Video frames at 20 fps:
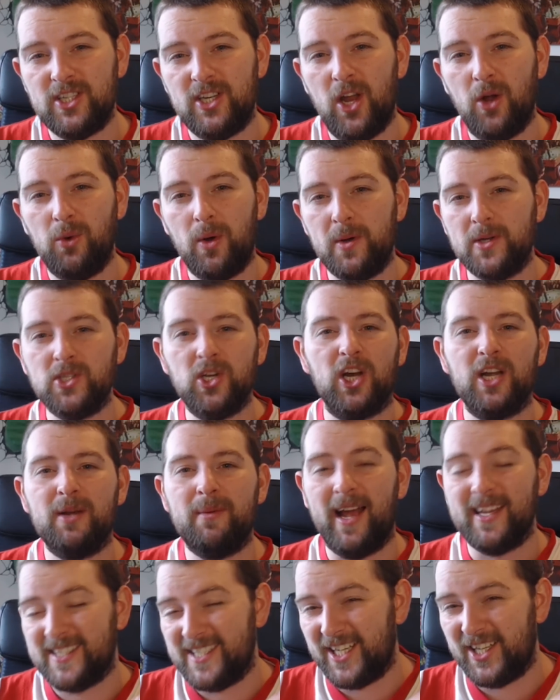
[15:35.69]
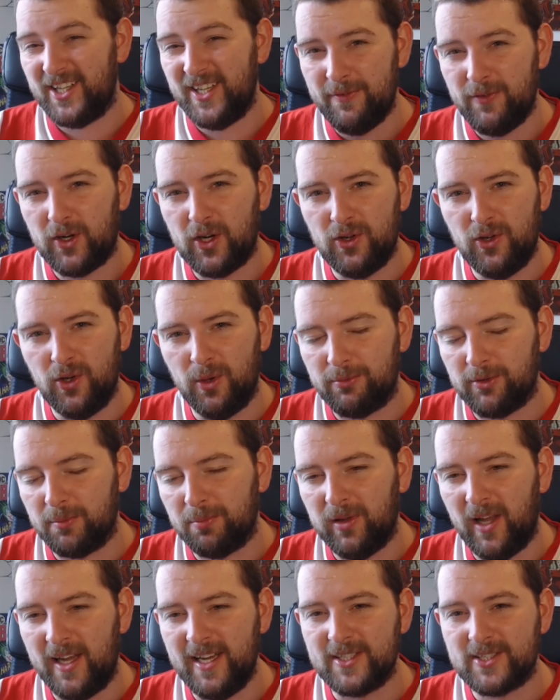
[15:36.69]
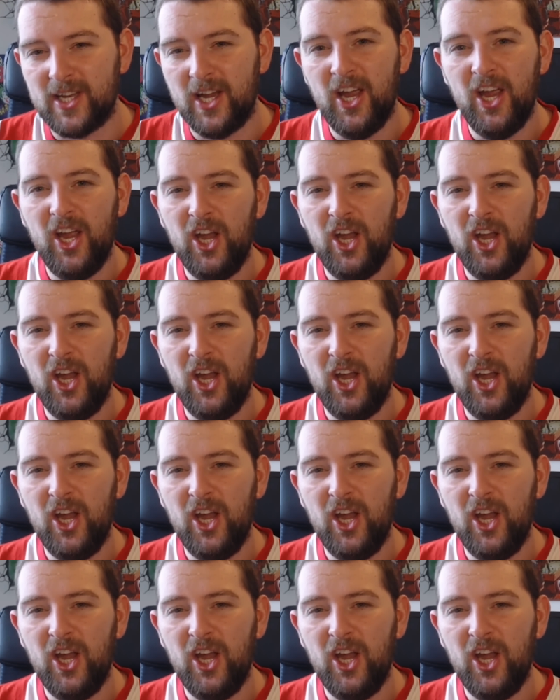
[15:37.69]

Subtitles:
we were talking about a significant number of players